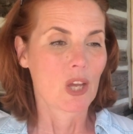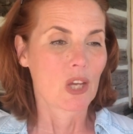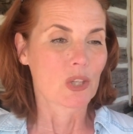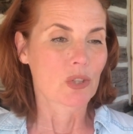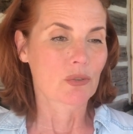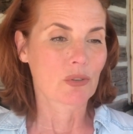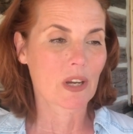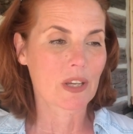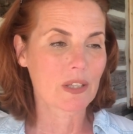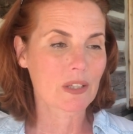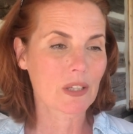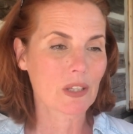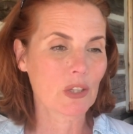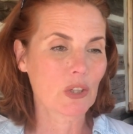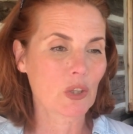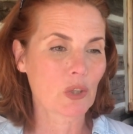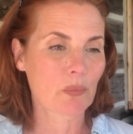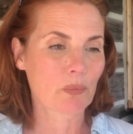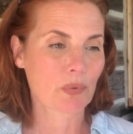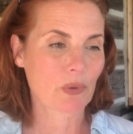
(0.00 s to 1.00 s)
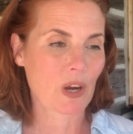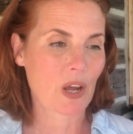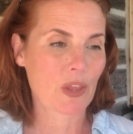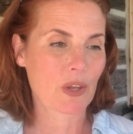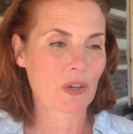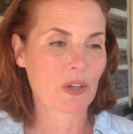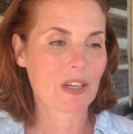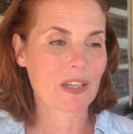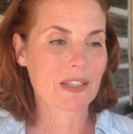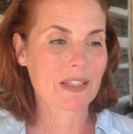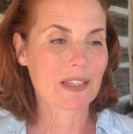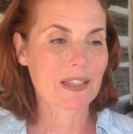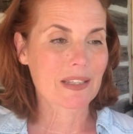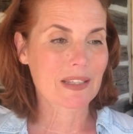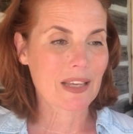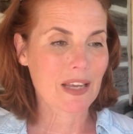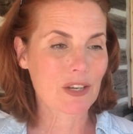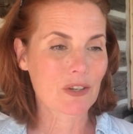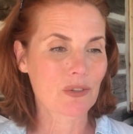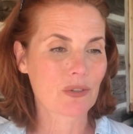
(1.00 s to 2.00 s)
Trusting your brother is
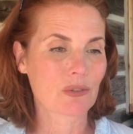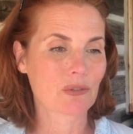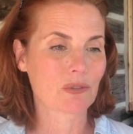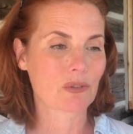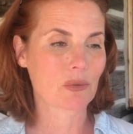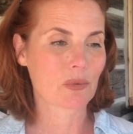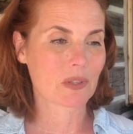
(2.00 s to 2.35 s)
essential to